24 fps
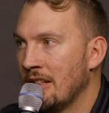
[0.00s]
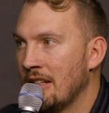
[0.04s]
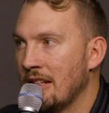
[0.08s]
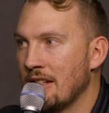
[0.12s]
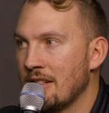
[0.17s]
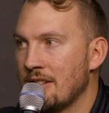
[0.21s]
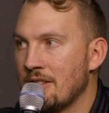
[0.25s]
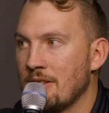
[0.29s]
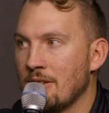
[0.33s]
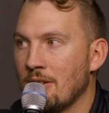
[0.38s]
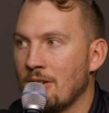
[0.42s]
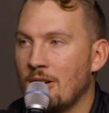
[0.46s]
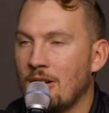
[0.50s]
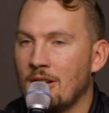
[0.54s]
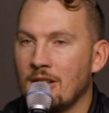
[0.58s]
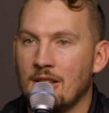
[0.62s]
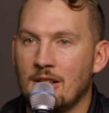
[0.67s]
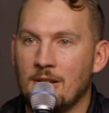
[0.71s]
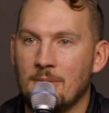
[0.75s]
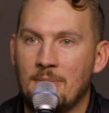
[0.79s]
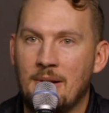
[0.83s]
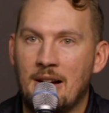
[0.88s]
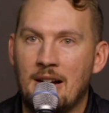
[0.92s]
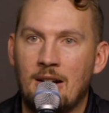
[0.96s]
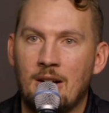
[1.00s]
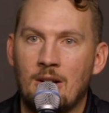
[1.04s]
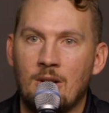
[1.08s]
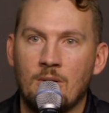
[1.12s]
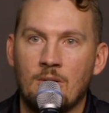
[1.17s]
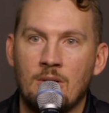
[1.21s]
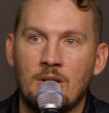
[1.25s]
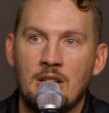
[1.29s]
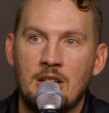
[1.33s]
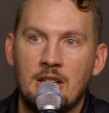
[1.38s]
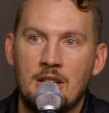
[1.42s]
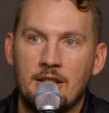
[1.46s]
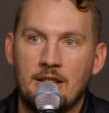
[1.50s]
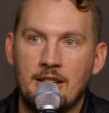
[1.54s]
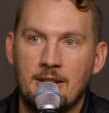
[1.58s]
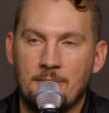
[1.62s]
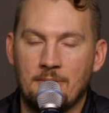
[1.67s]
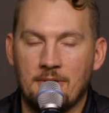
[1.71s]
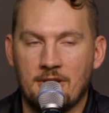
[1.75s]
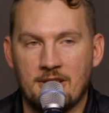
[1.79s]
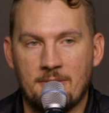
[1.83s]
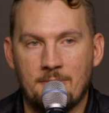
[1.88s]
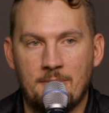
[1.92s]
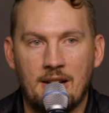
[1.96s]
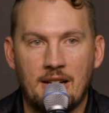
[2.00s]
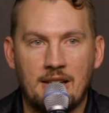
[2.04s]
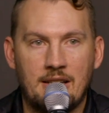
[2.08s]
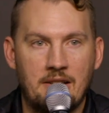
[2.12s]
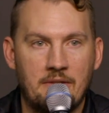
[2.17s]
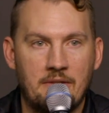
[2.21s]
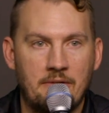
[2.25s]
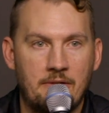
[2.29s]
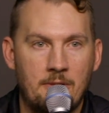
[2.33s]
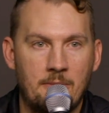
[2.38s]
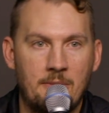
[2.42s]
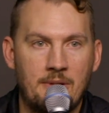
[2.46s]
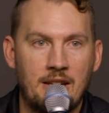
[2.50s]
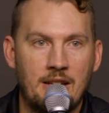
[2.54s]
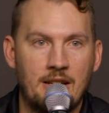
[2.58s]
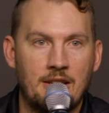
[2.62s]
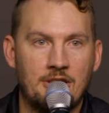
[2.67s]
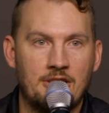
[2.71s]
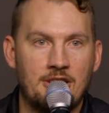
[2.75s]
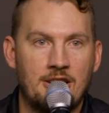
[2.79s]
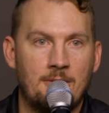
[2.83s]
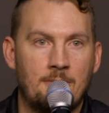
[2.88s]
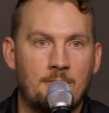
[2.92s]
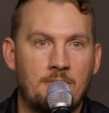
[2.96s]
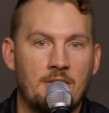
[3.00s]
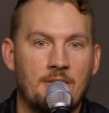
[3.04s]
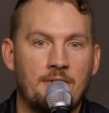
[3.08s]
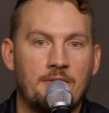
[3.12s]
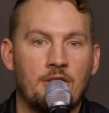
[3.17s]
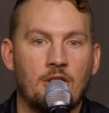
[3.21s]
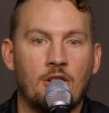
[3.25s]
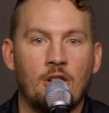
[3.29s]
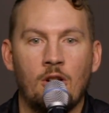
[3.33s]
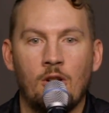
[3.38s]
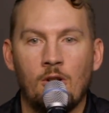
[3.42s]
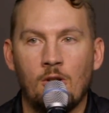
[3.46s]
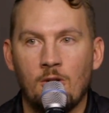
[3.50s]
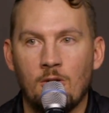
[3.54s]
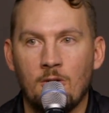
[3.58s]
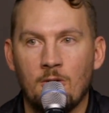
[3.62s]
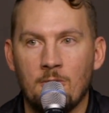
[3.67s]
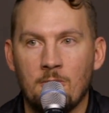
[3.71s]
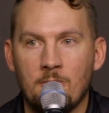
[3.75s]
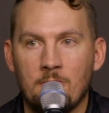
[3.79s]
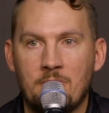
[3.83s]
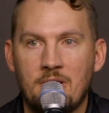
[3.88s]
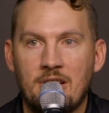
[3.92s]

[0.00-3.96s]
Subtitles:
And so all about the perspective of being a shepherd of your home,